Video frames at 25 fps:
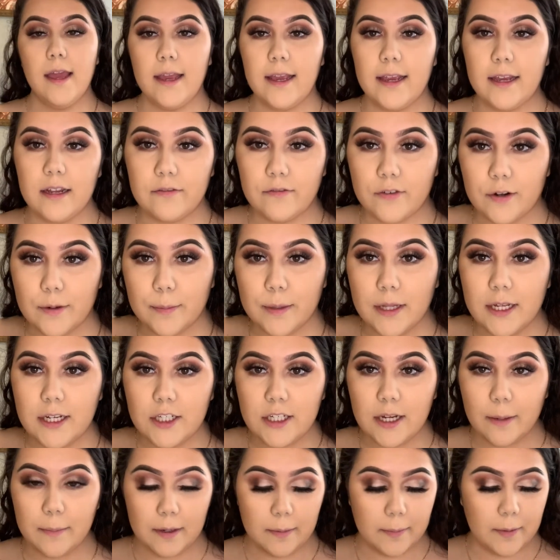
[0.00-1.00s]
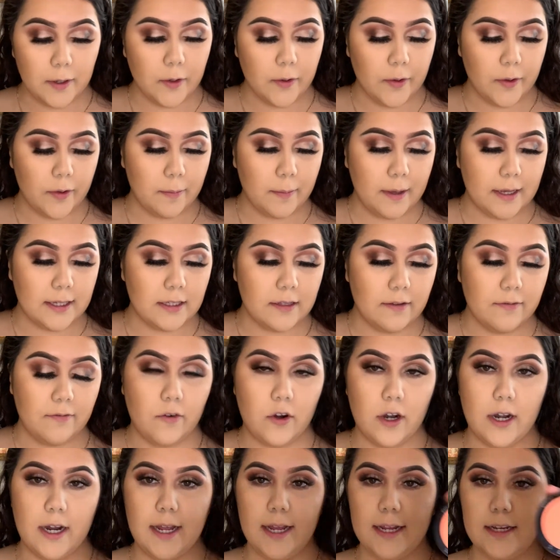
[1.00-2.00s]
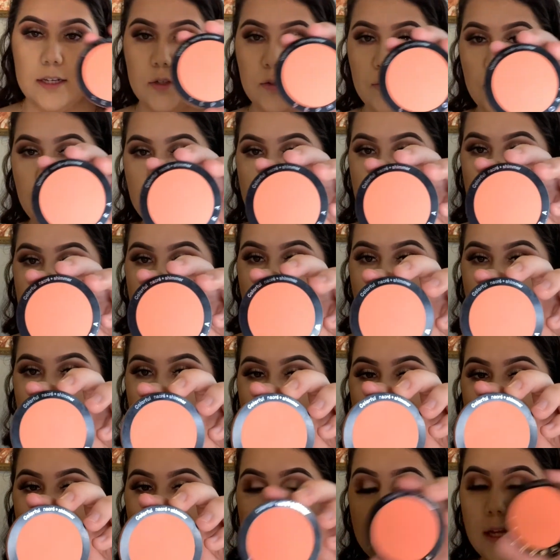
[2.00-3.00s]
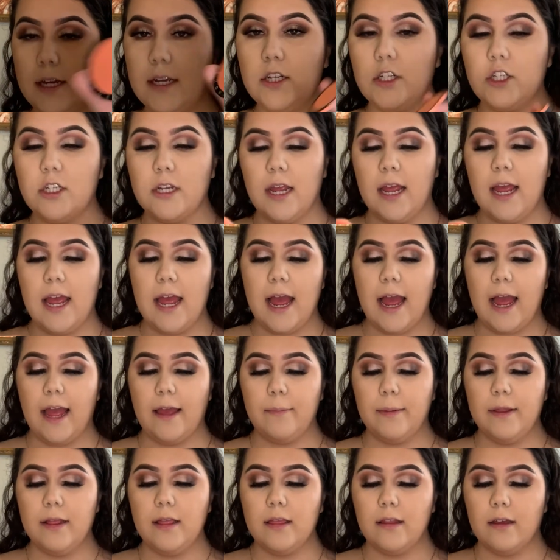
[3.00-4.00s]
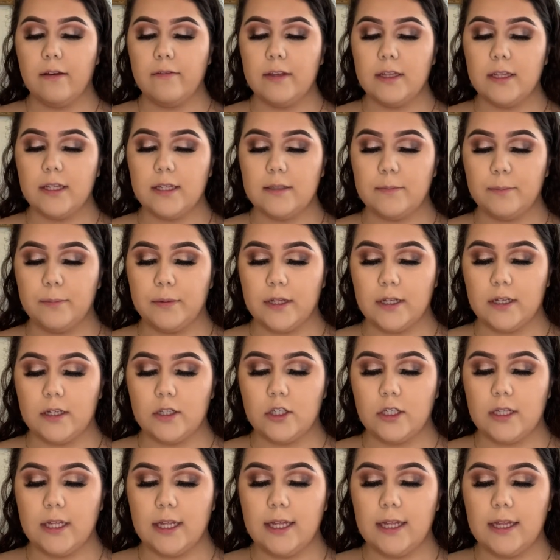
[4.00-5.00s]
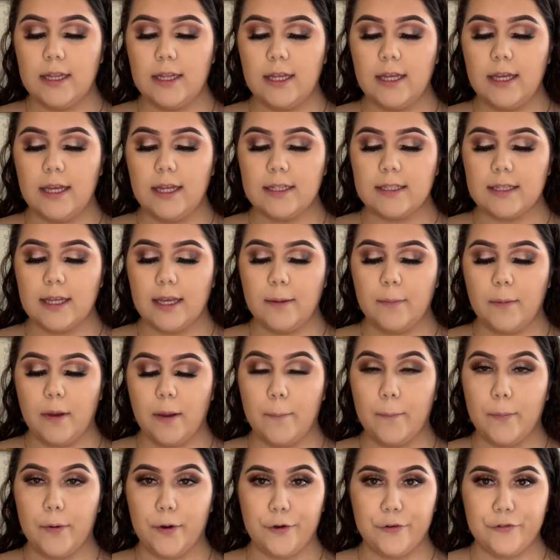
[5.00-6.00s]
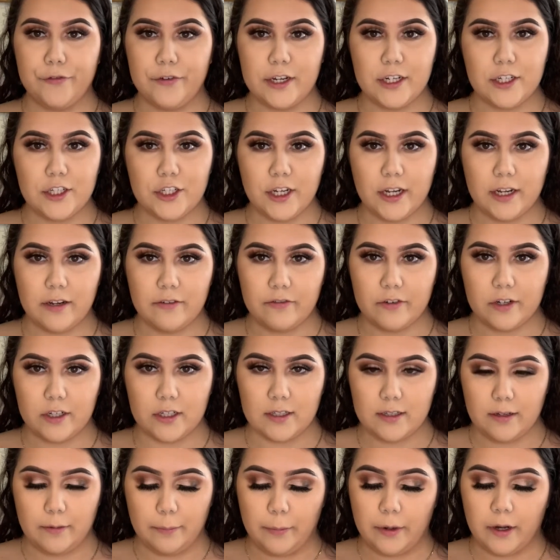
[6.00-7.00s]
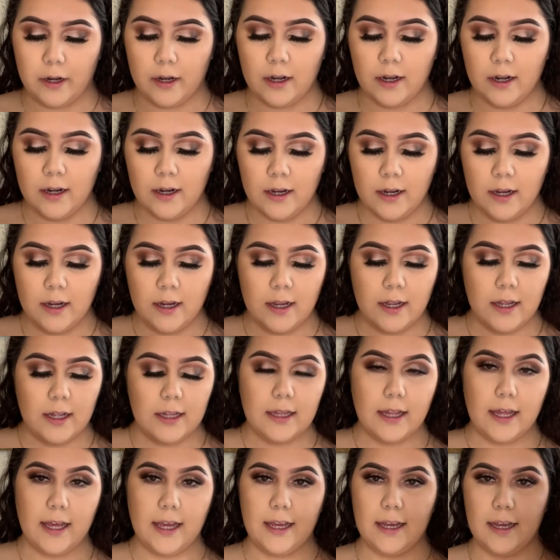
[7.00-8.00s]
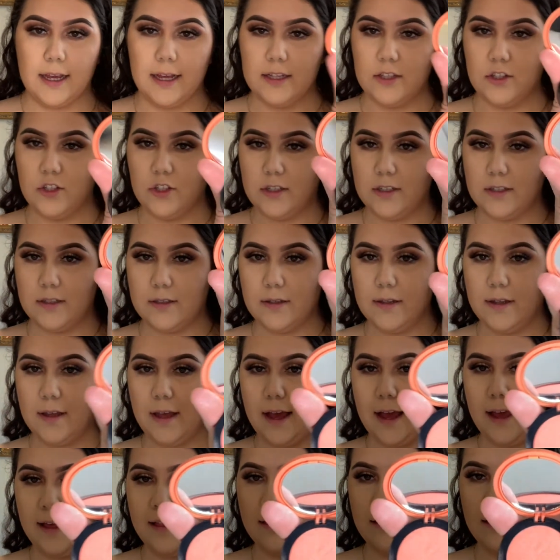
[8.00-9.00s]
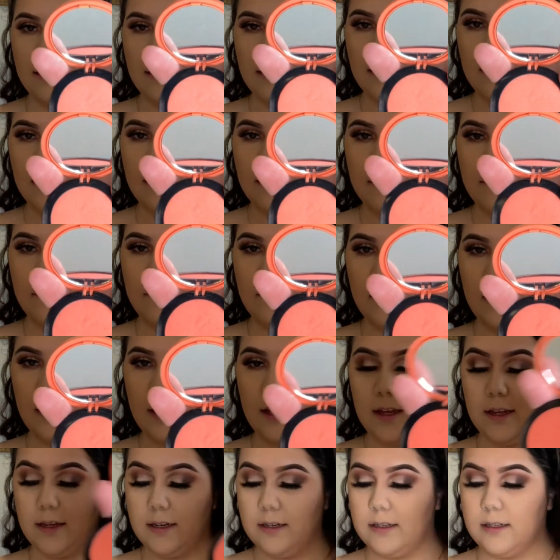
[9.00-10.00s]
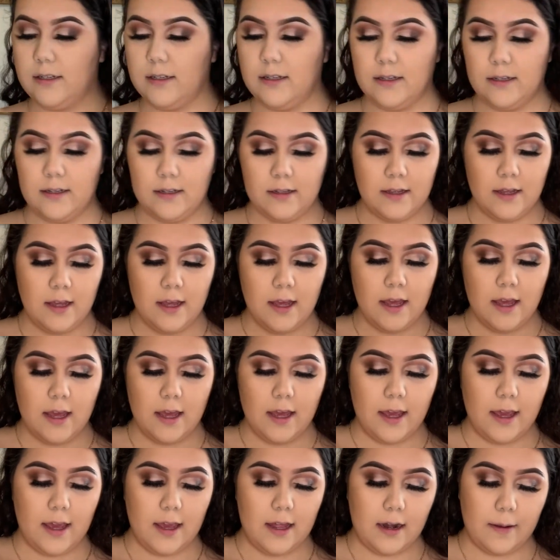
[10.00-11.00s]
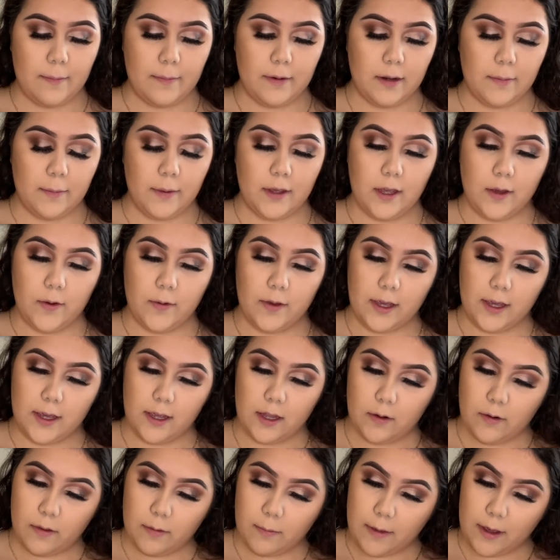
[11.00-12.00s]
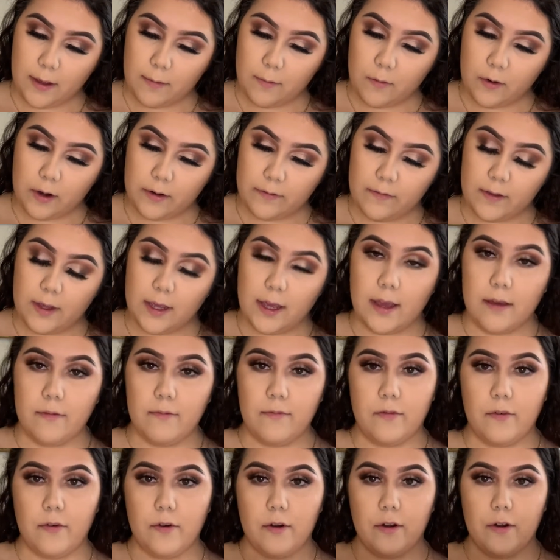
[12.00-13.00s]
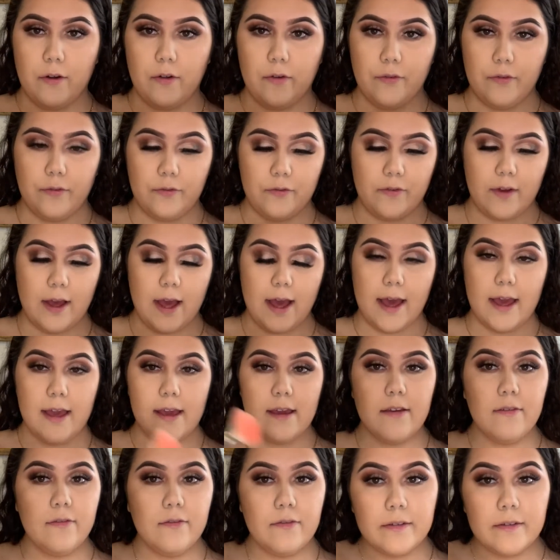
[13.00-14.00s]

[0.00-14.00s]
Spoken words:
And for blush, I'm going to be going with my Sephora N29 blush. I've been loving this blush lately. It's like a perfect shade for summer. Like, it's just, I love it. And I'm going to be going in with my Morphe M405.